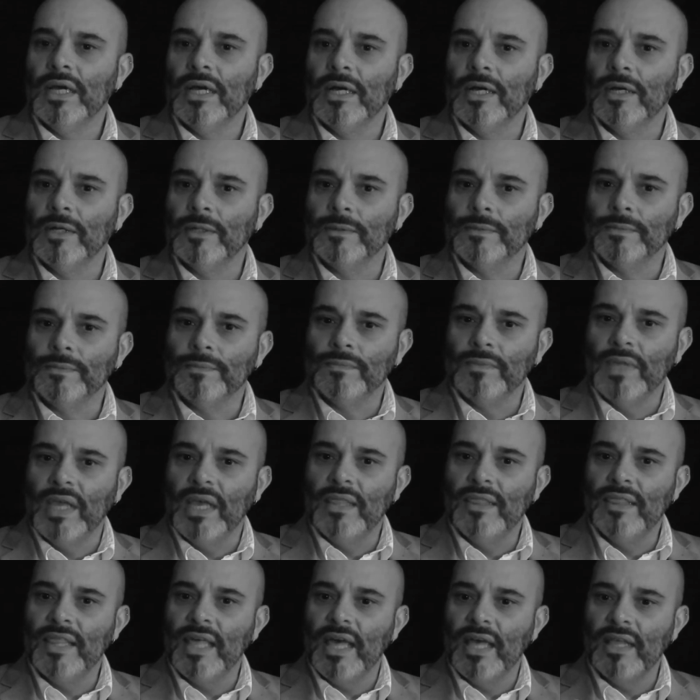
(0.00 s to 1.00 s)
Um,
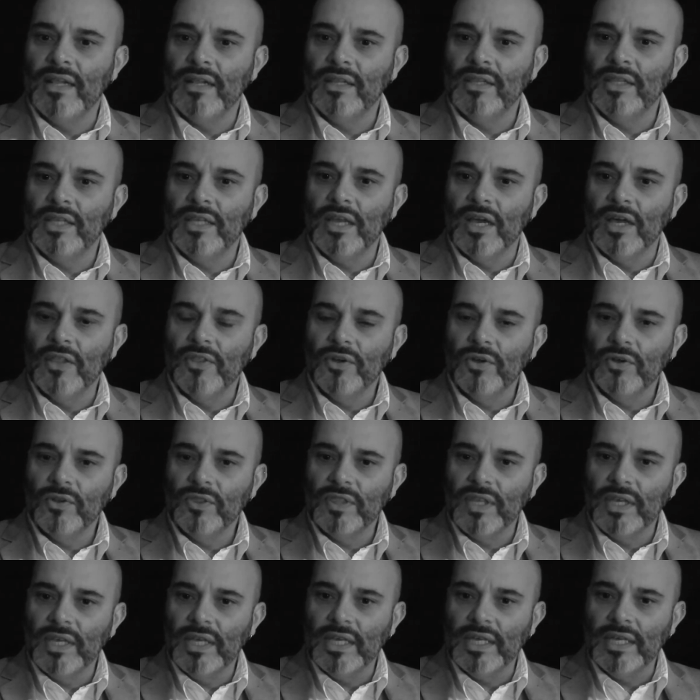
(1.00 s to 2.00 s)
and then the other
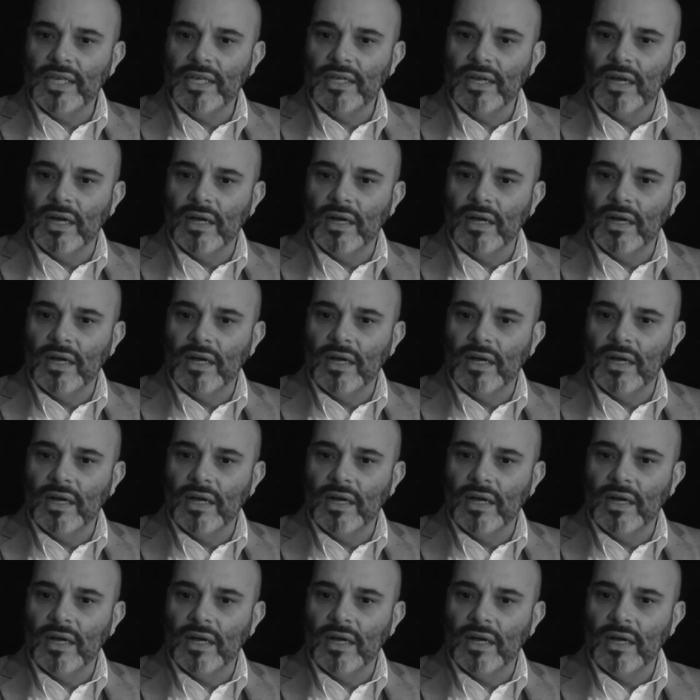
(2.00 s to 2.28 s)
thing he